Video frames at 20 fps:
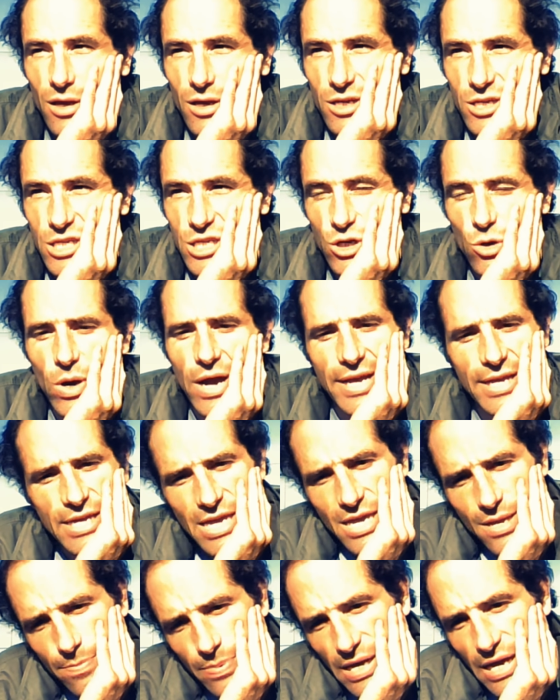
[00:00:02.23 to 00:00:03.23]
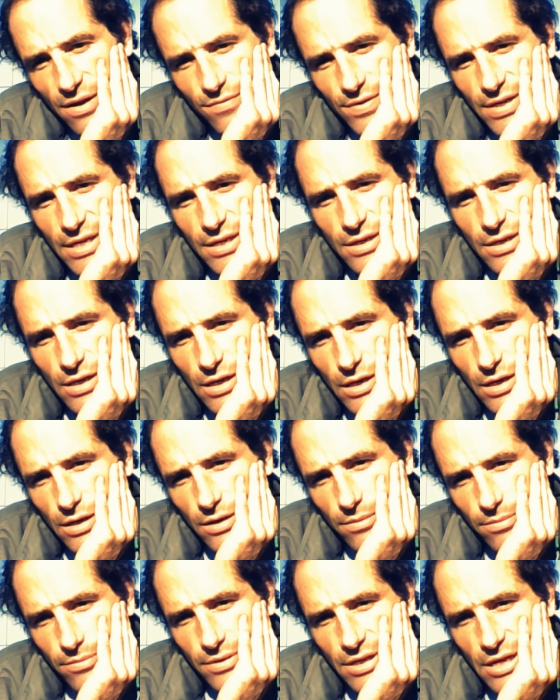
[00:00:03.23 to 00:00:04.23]
So I keep having
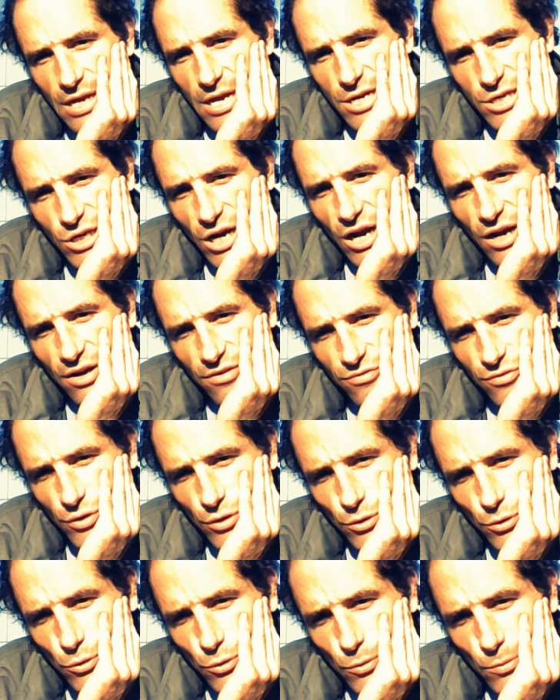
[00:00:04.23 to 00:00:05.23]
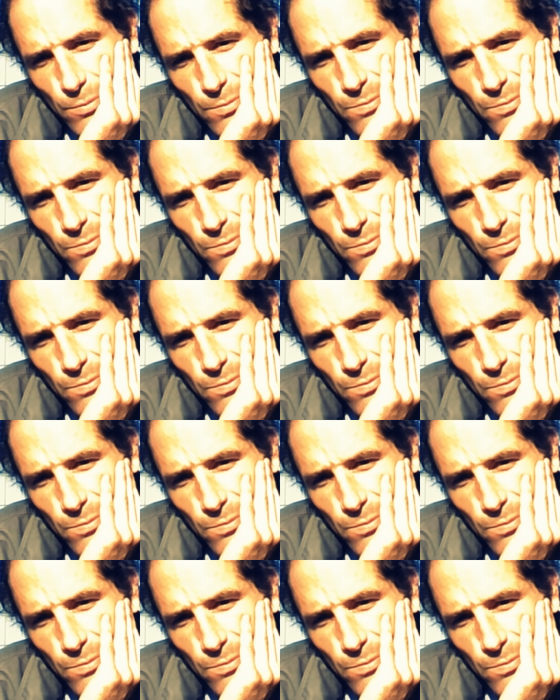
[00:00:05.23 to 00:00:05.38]
deja vu.